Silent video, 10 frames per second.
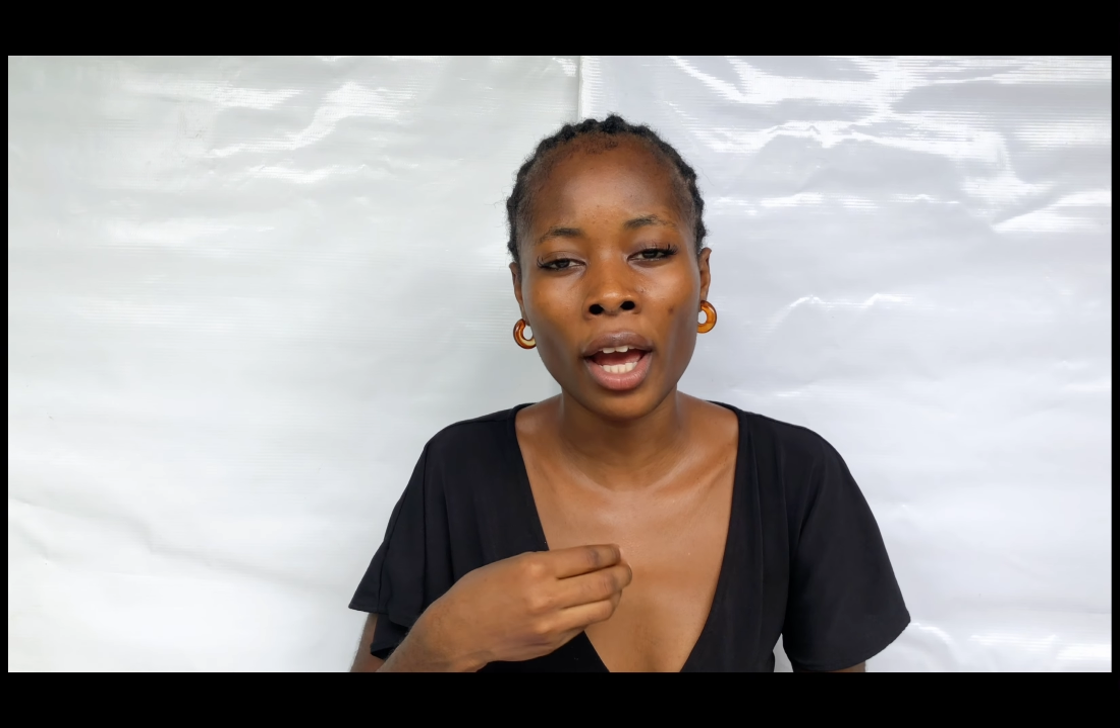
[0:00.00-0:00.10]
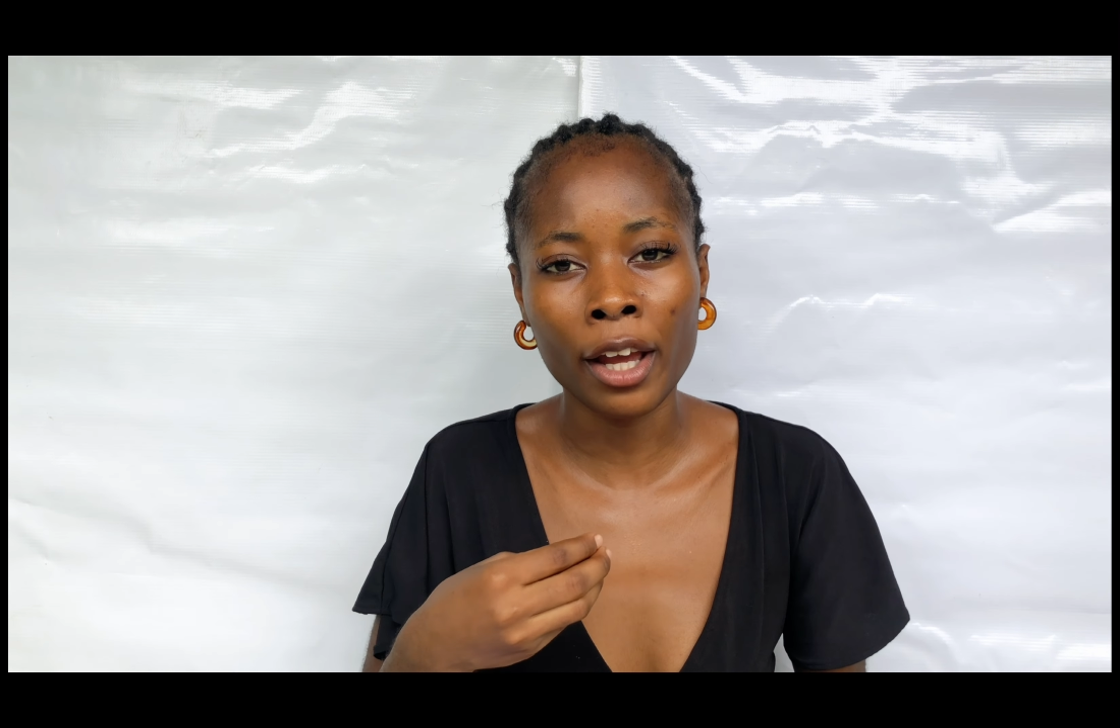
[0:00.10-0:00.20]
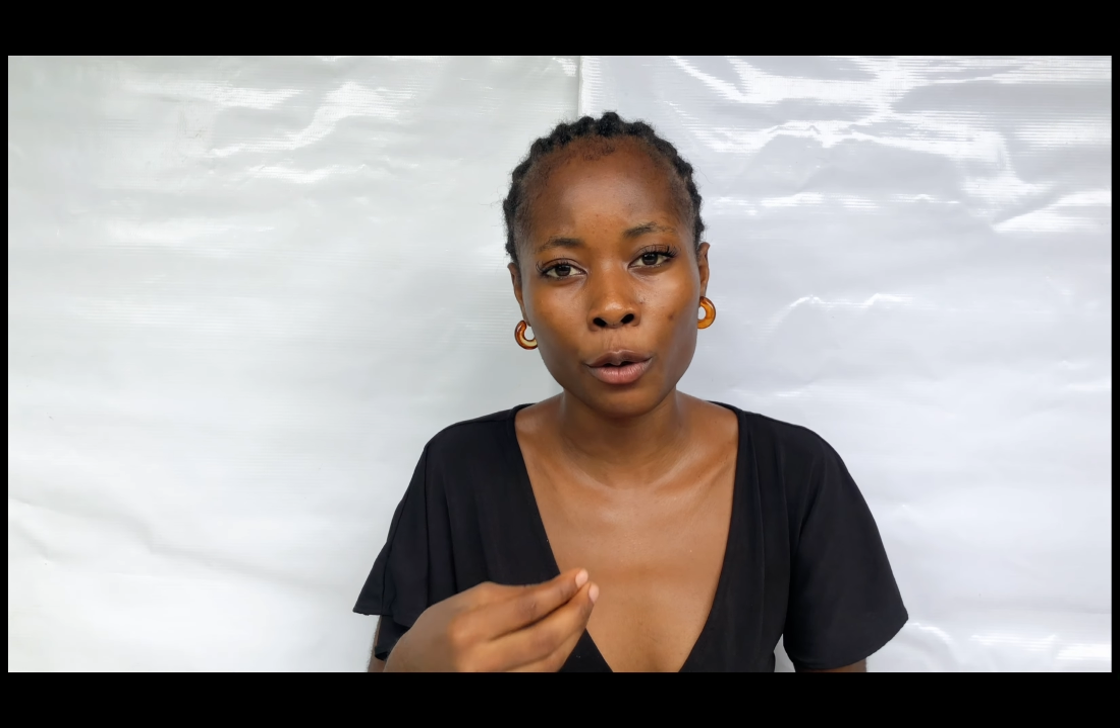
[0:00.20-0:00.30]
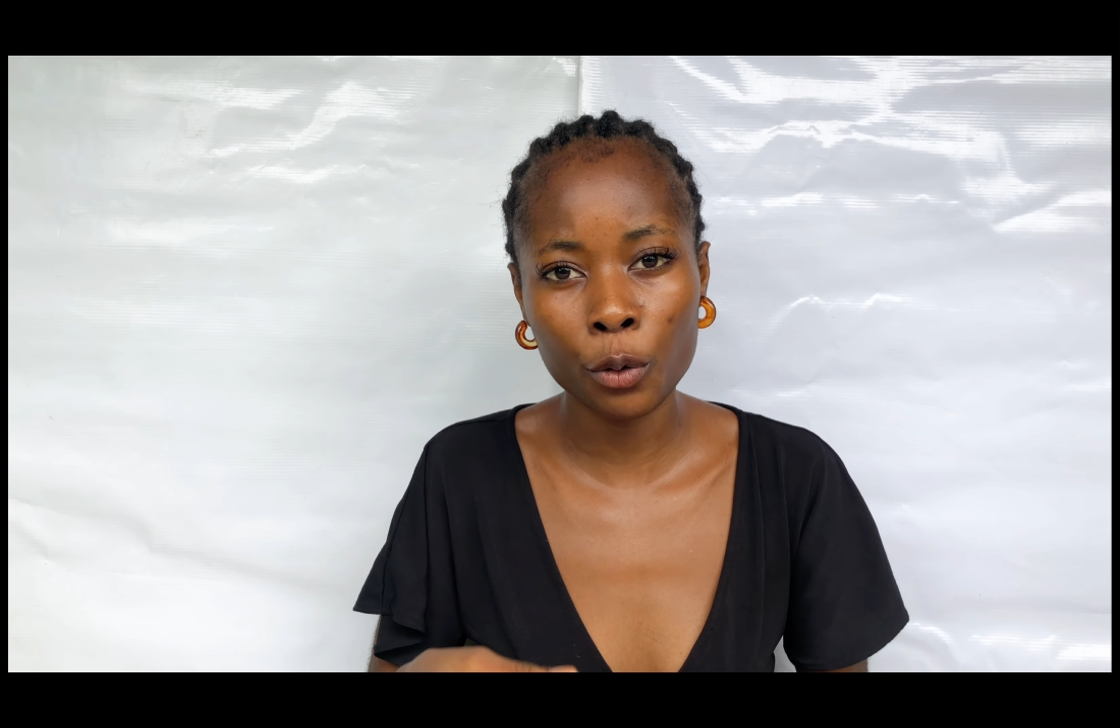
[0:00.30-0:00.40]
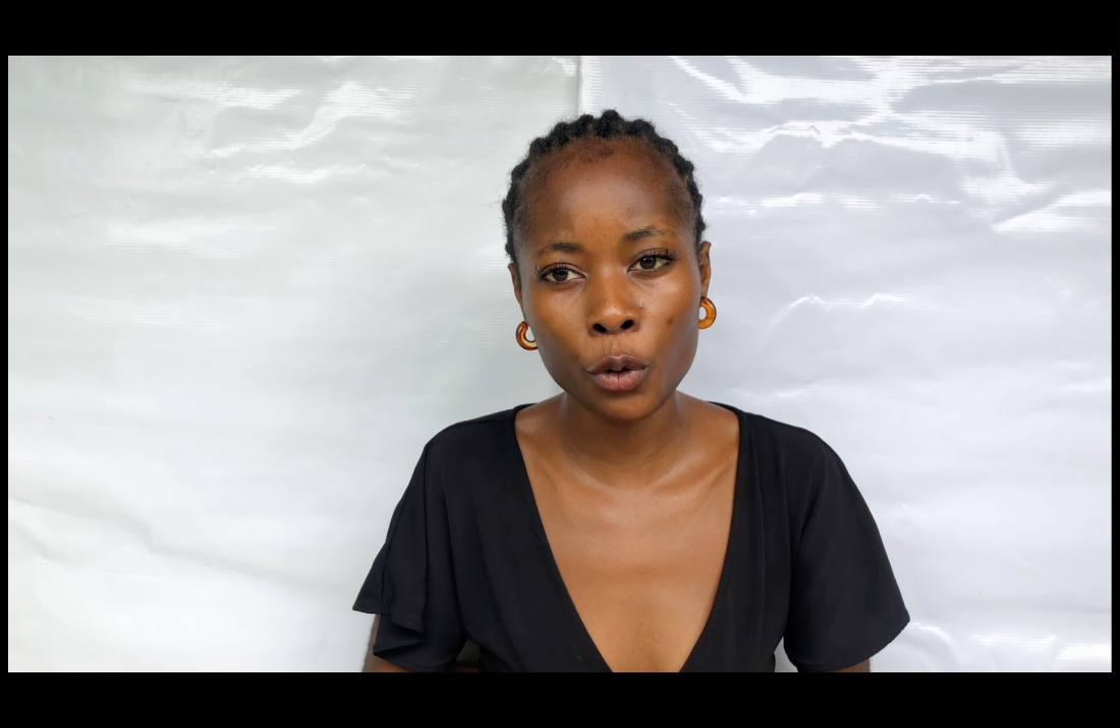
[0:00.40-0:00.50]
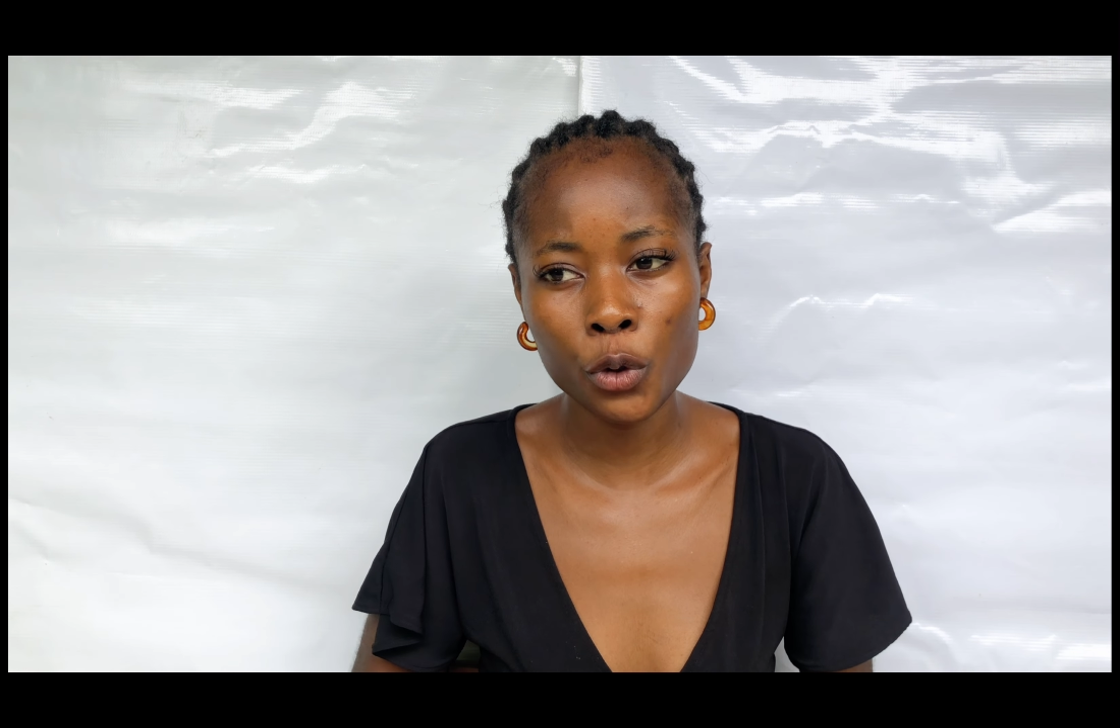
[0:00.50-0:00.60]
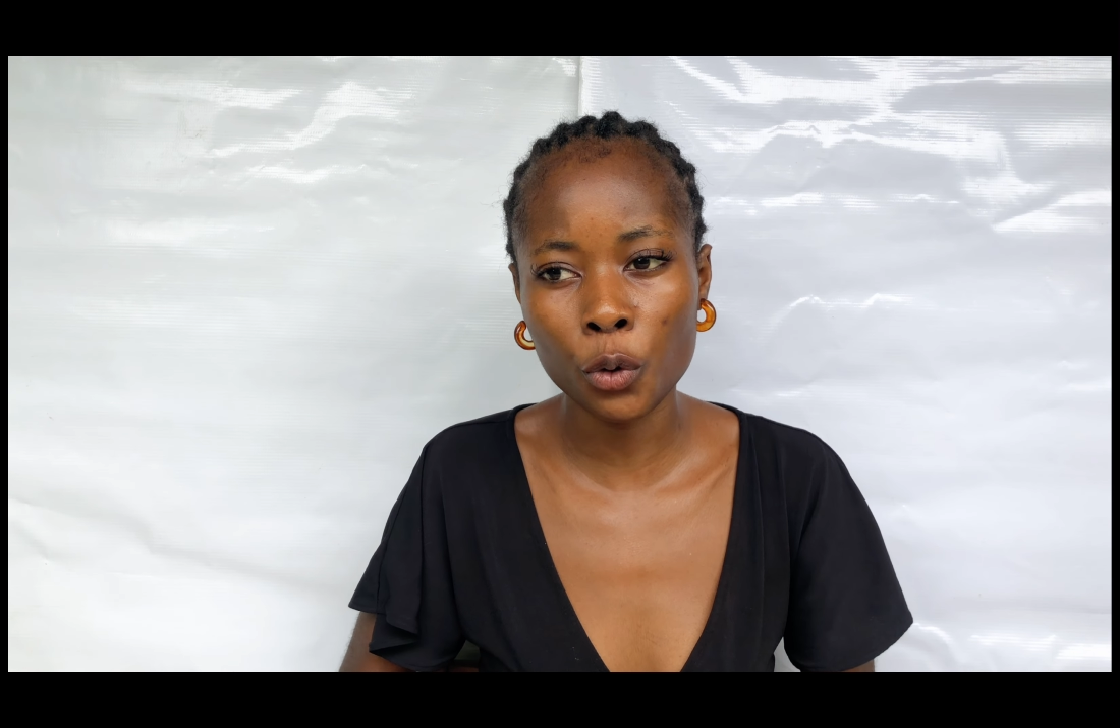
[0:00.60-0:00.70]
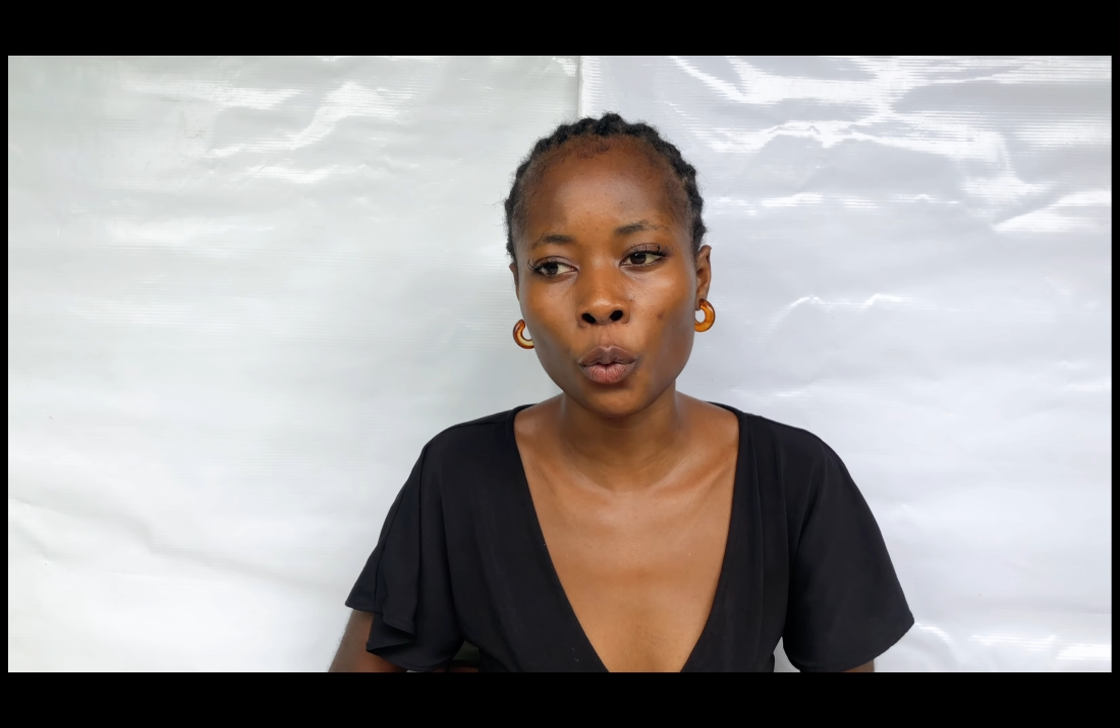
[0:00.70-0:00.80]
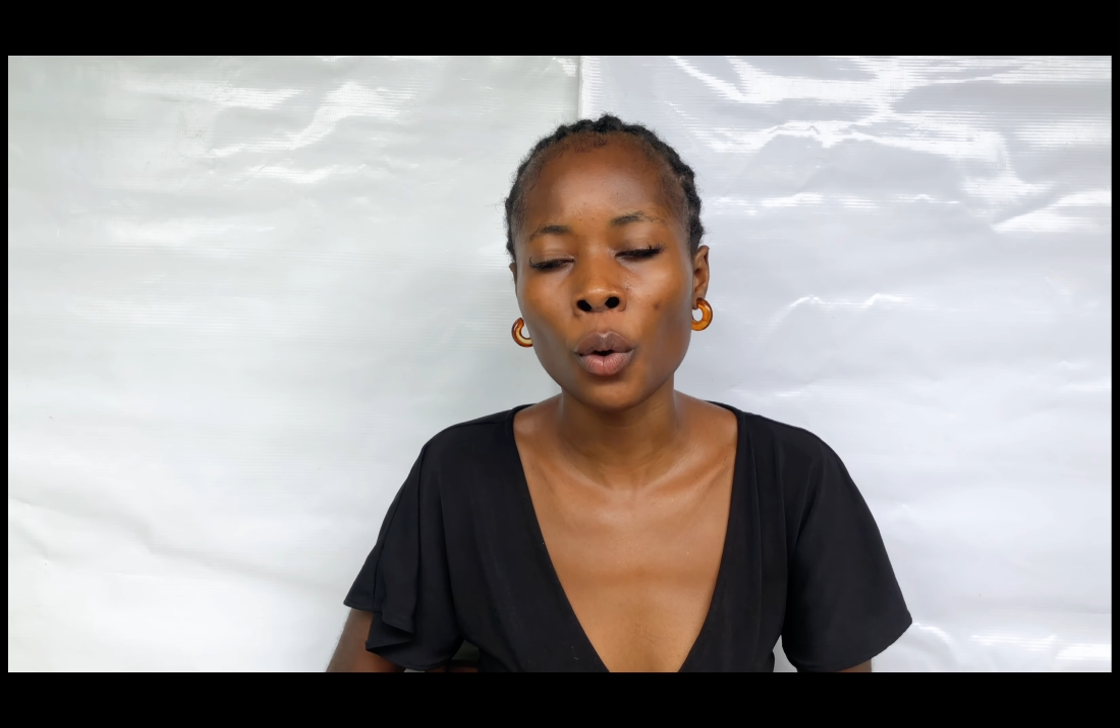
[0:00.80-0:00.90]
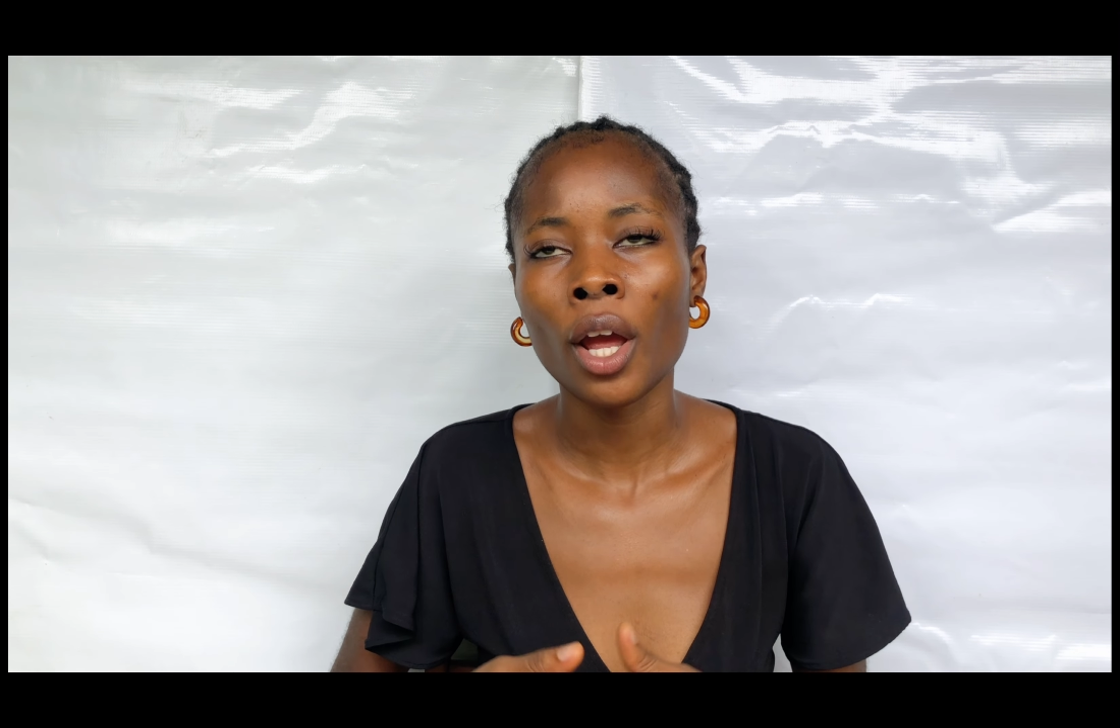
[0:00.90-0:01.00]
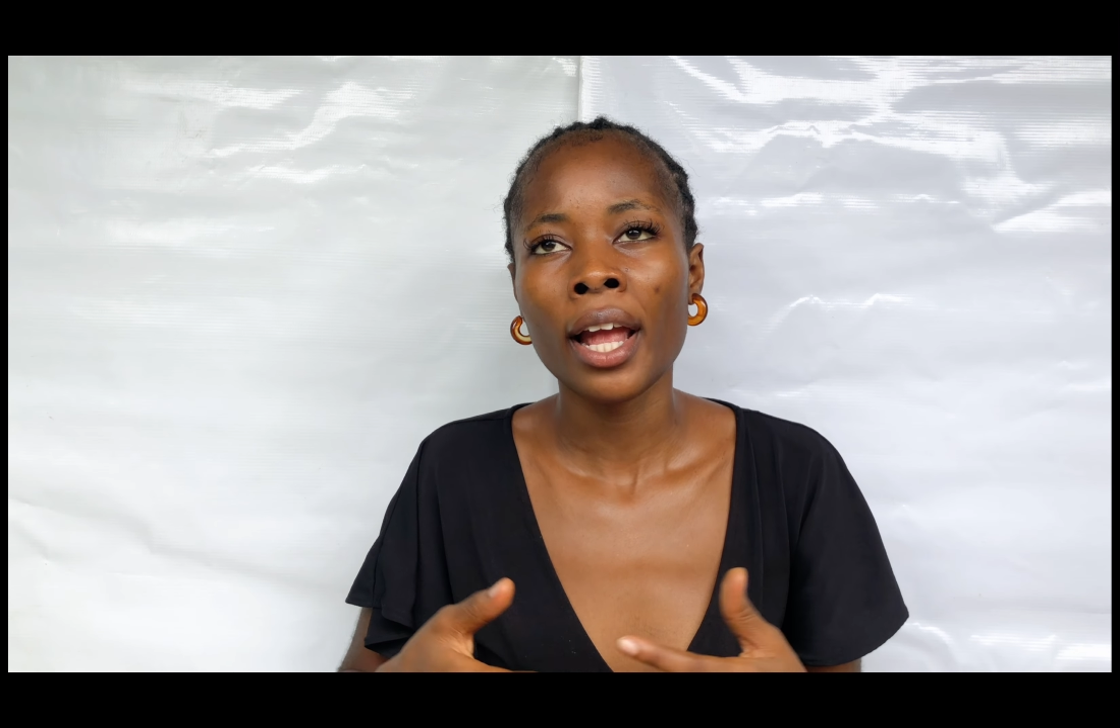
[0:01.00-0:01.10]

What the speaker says: and know you.